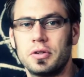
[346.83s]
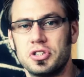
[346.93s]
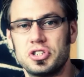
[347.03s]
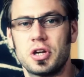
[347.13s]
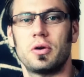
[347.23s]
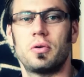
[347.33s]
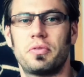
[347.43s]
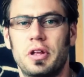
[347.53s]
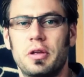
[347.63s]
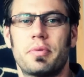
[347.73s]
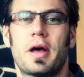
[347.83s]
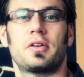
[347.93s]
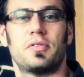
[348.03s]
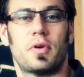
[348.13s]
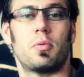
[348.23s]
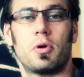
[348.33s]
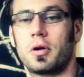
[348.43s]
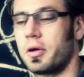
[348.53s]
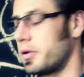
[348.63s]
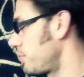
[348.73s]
to show the impact of our work.